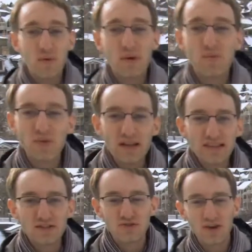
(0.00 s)
what
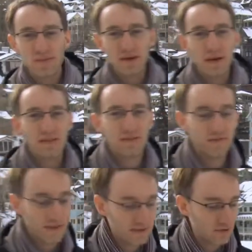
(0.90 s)
really struck me about the
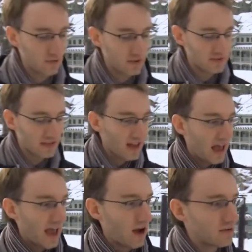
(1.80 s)
festival was
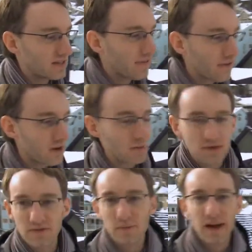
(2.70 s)
how different it
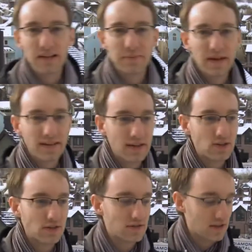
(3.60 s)
was from my
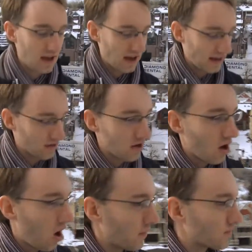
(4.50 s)
expectations. I
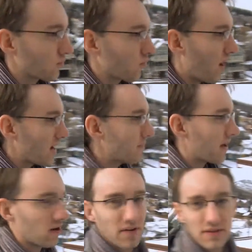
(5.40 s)
had always read
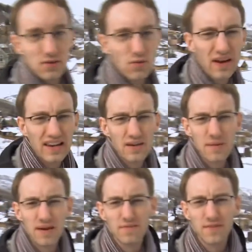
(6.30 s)
about all these great
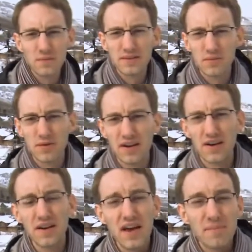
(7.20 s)
independent films that were
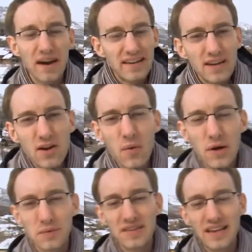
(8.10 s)
here, but I didn't know what
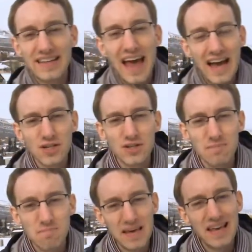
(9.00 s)
it was like to actually
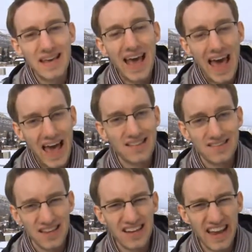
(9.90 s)
be at
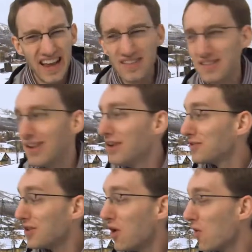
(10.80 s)
Sundance.
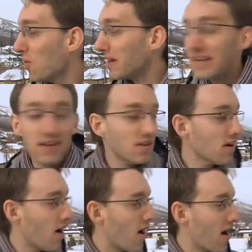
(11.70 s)
So here
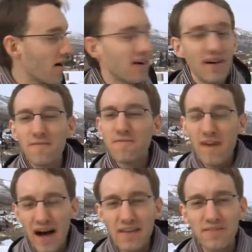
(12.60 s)
are
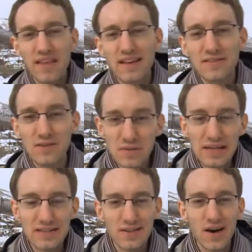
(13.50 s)
five things you
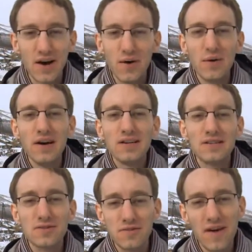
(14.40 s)
need to know
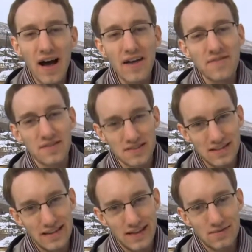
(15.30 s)
to survive the
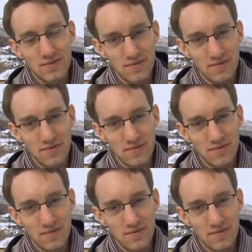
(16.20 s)
Sundance Film